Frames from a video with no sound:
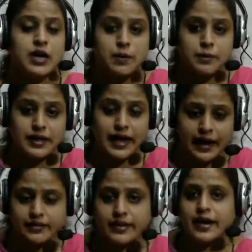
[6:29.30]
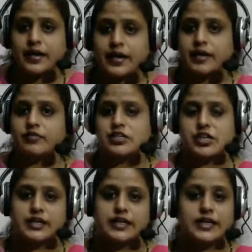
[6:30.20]
But at the end of the
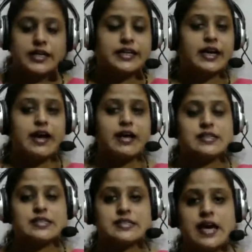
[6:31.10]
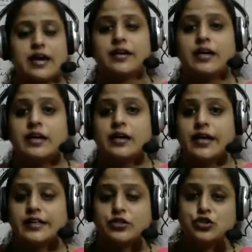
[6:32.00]
journey, he realizes that it
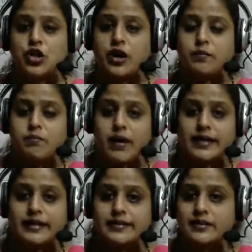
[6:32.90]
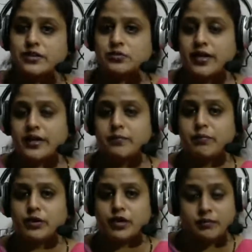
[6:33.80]
is not money that is very
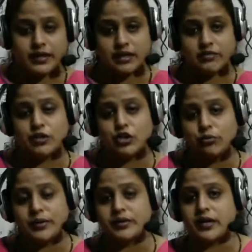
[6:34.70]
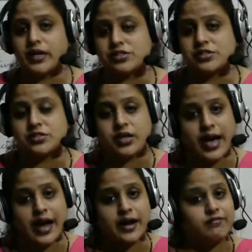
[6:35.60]
important, but even human relations
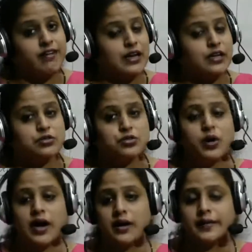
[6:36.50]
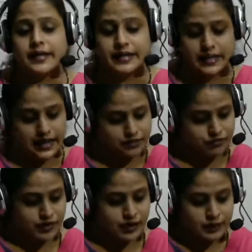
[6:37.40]
add value to our
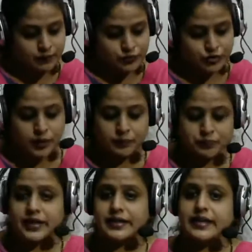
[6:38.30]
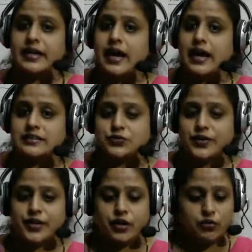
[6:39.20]
life. So, in the last
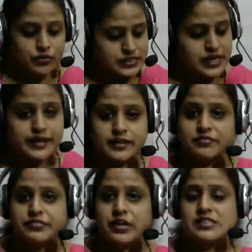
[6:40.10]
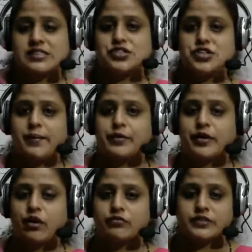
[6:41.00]
video, we studied the first chapter
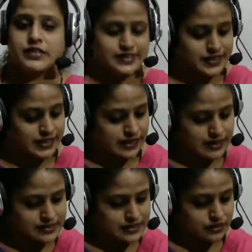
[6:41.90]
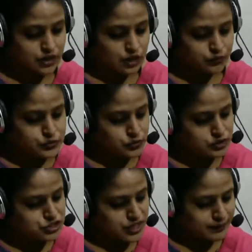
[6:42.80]
of this lesson, which
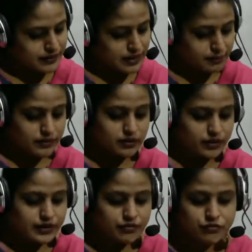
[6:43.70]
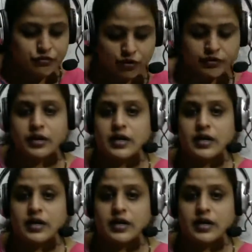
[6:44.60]
was chapter number 34.